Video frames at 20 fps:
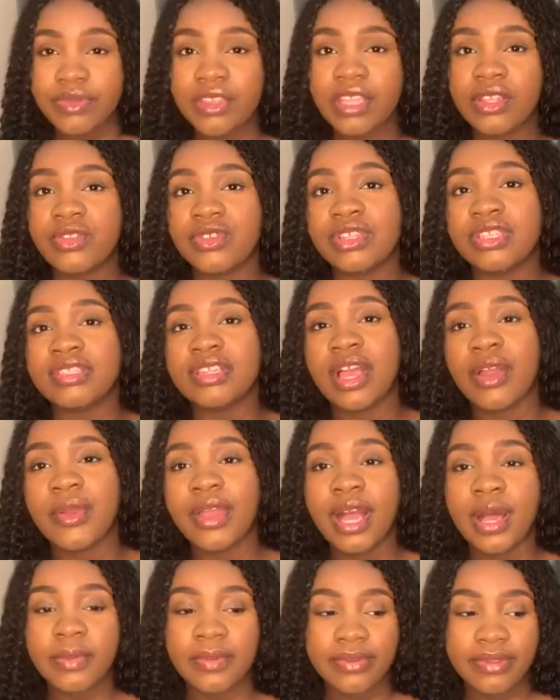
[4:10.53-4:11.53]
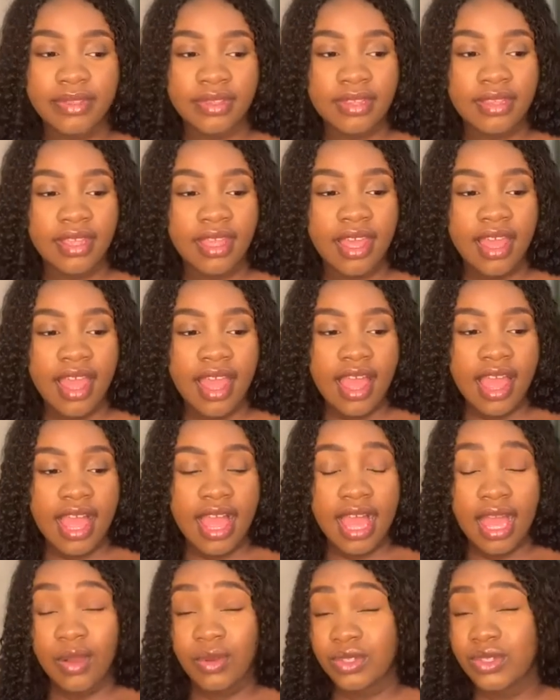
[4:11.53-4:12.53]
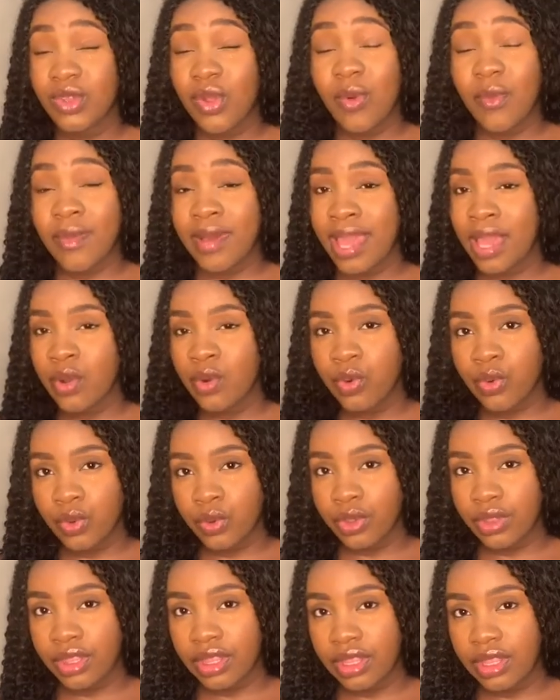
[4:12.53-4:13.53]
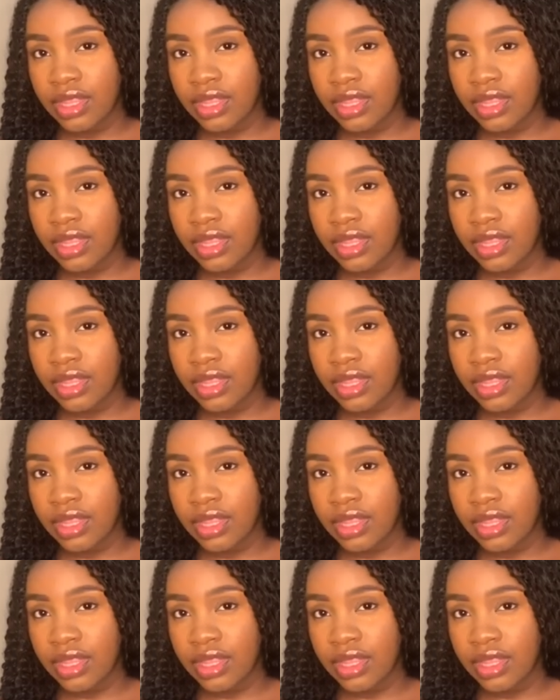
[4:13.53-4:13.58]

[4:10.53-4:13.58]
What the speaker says: So this is how it happened. I was on my own,